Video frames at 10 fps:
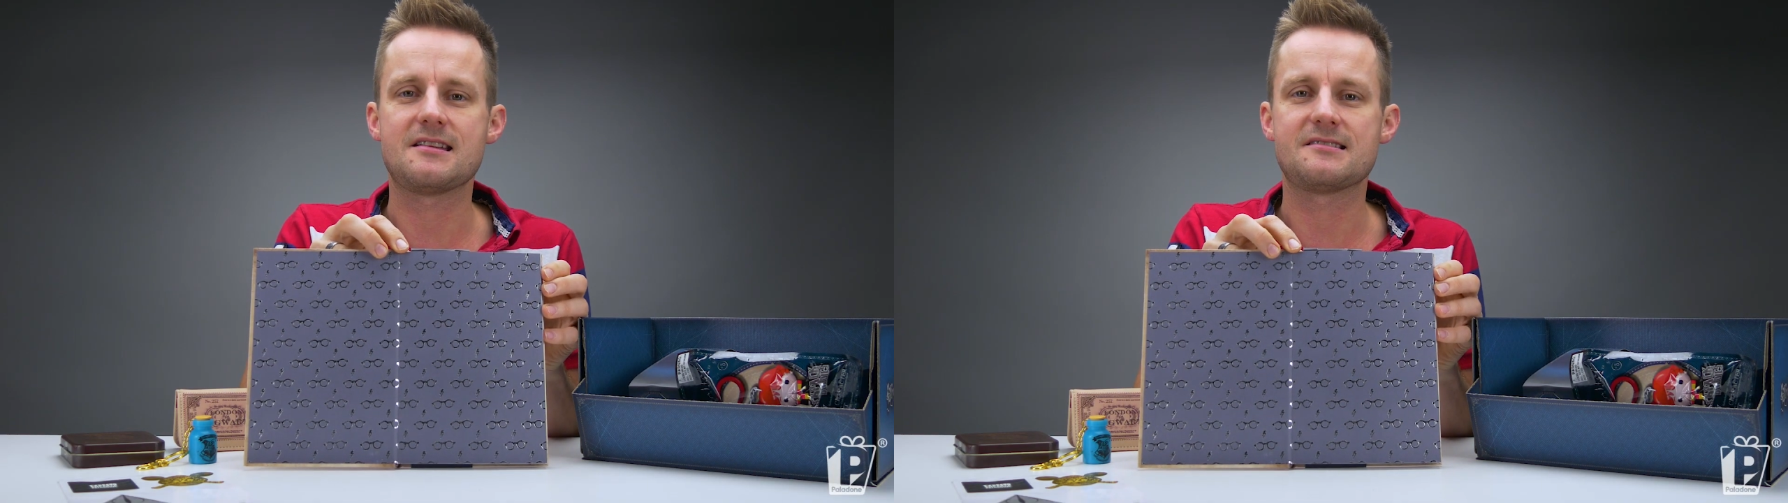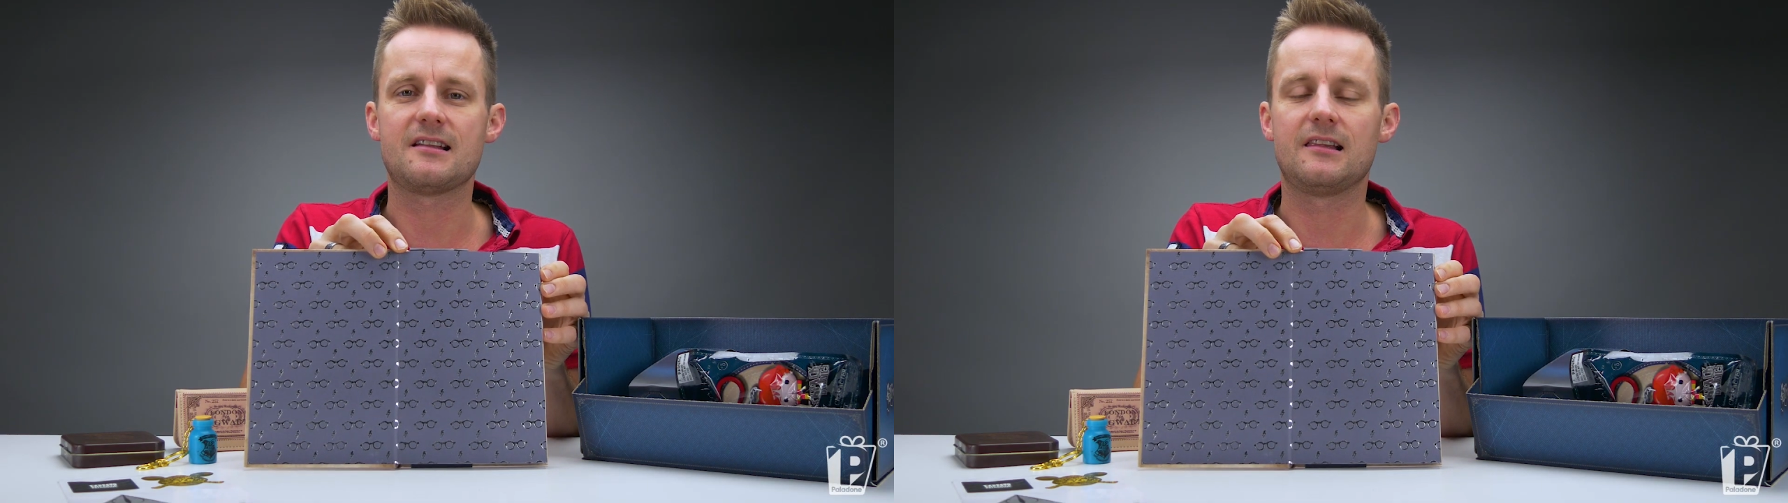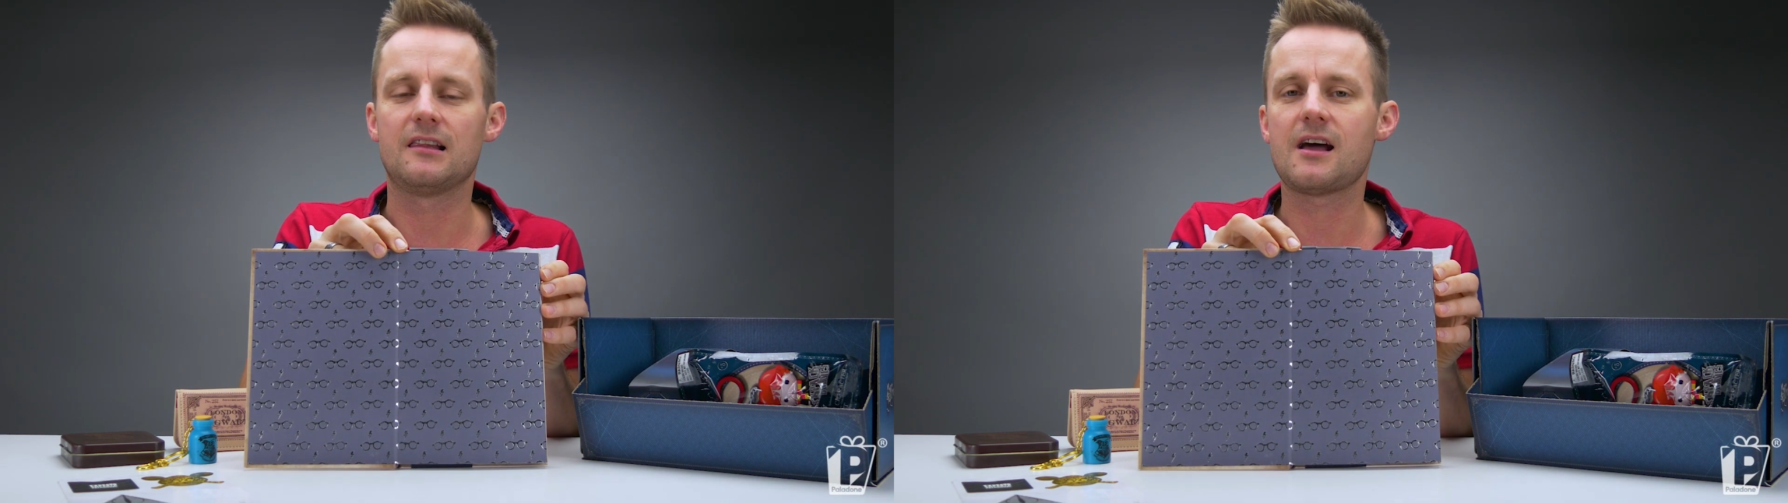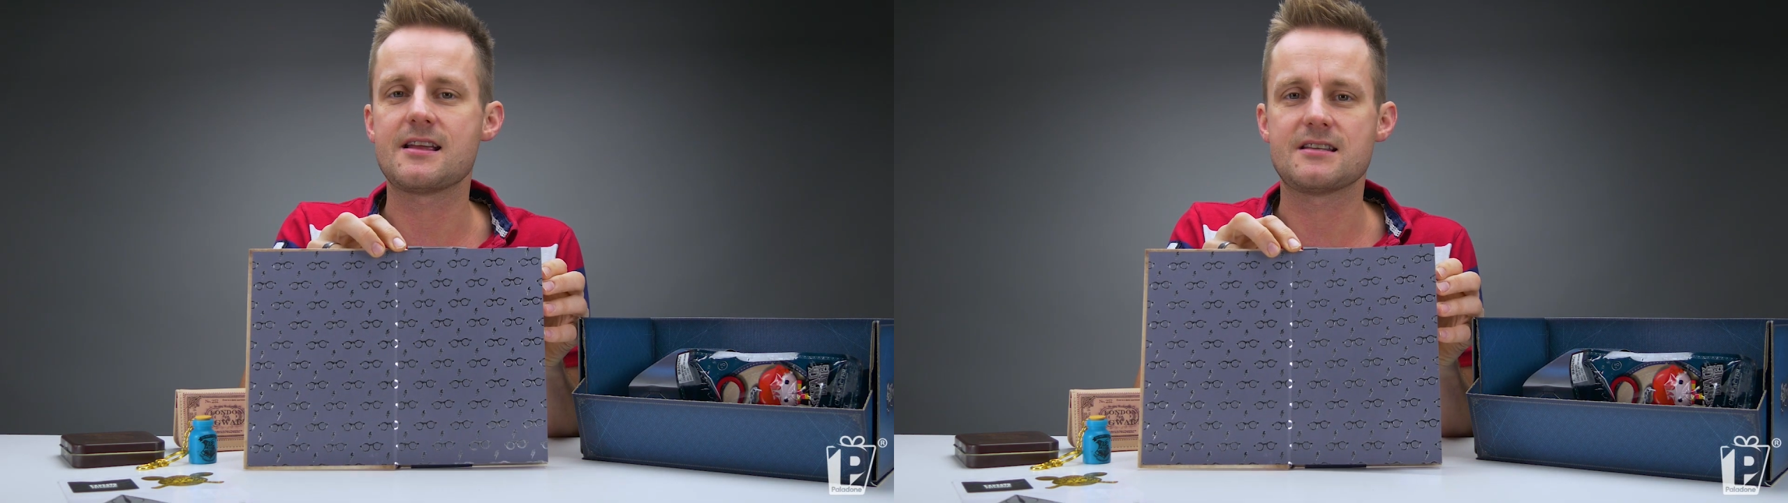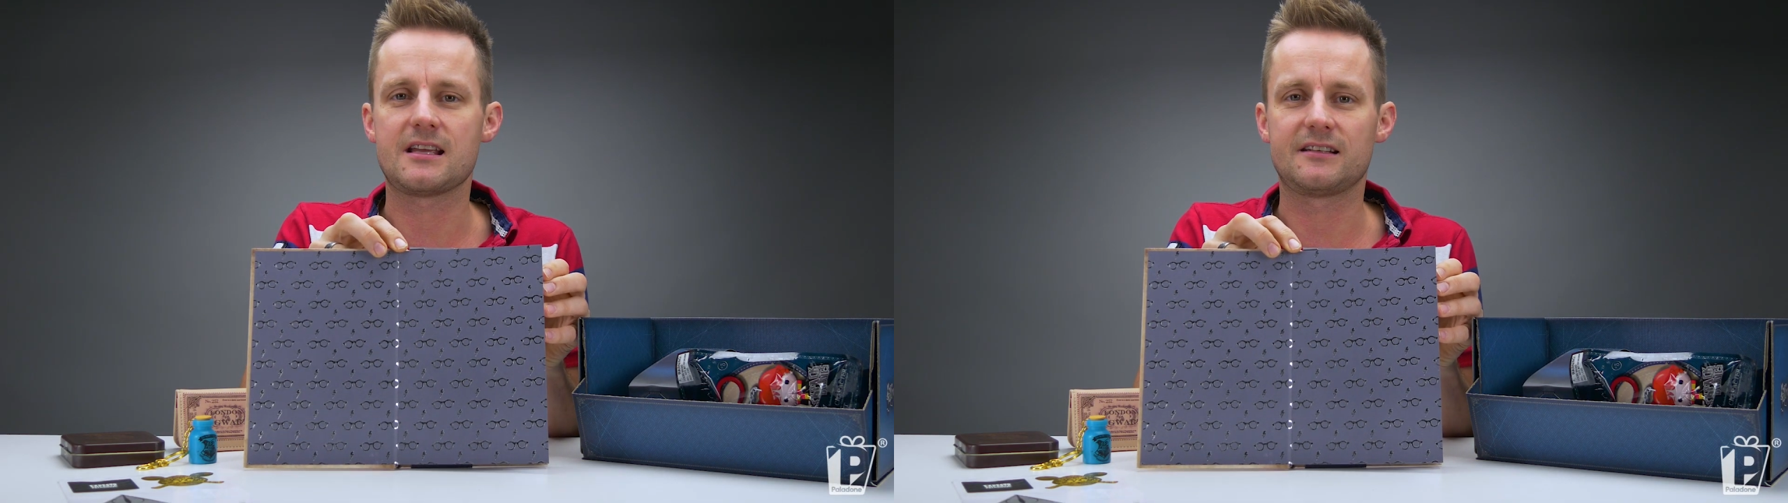his
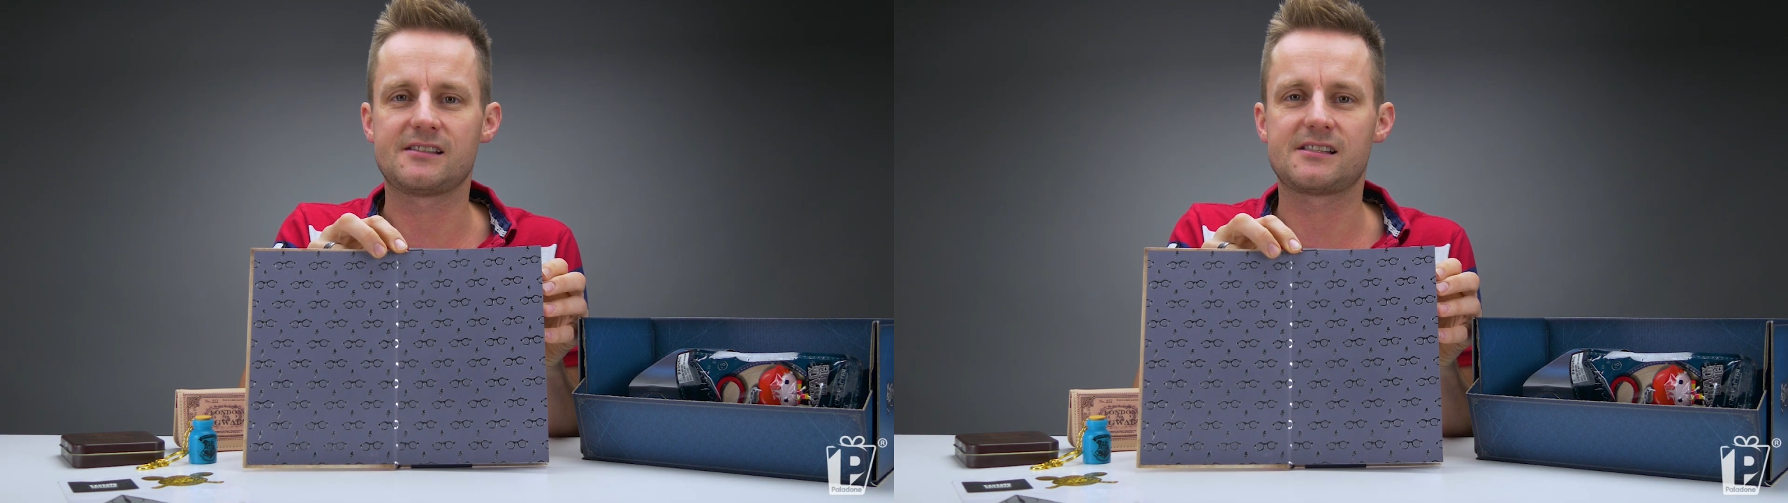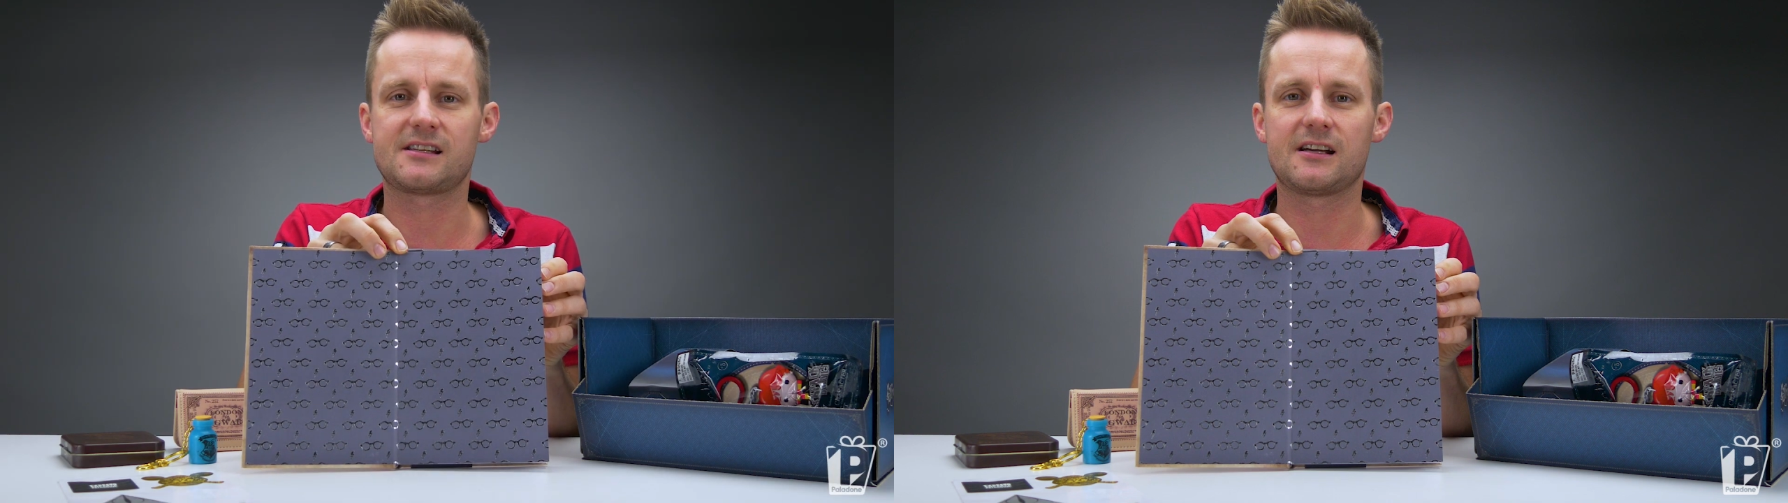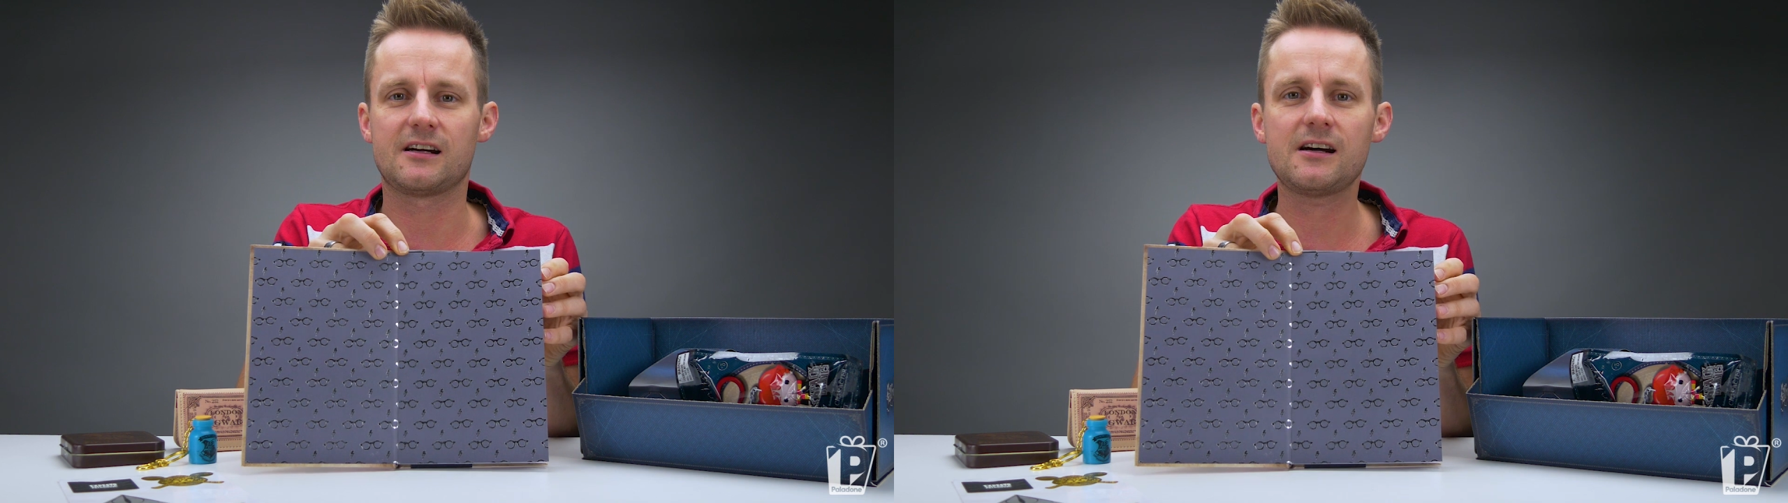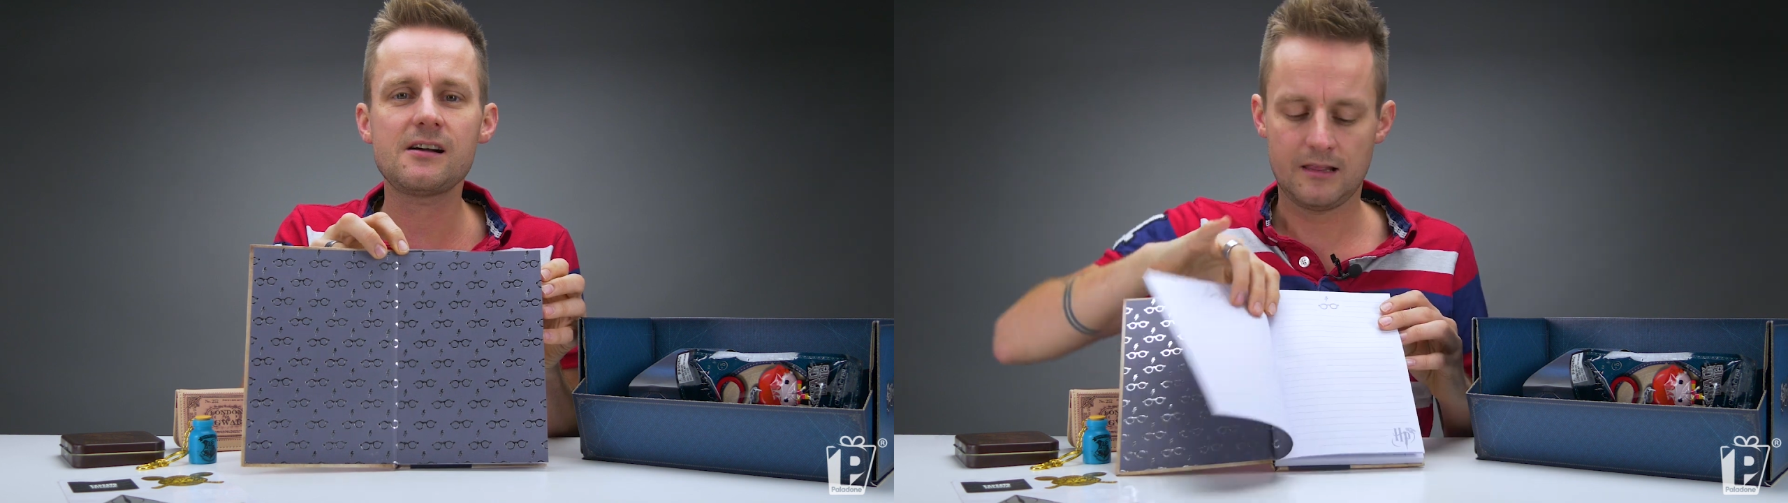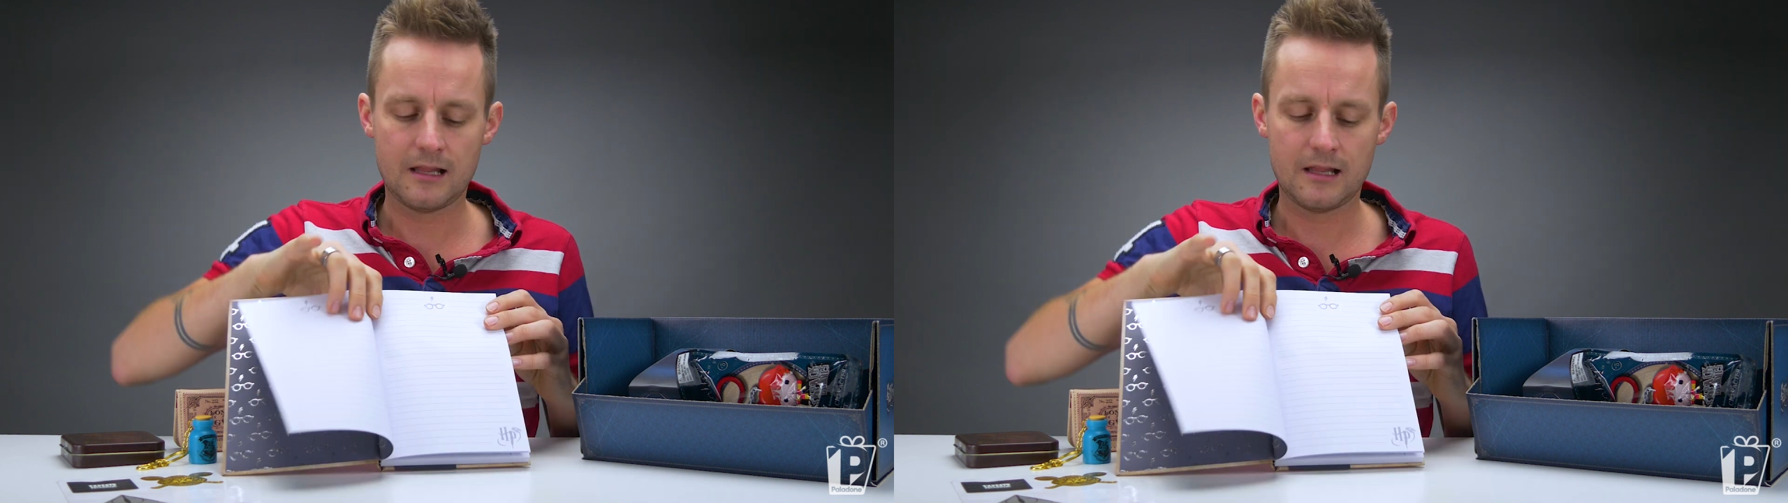lightning scar.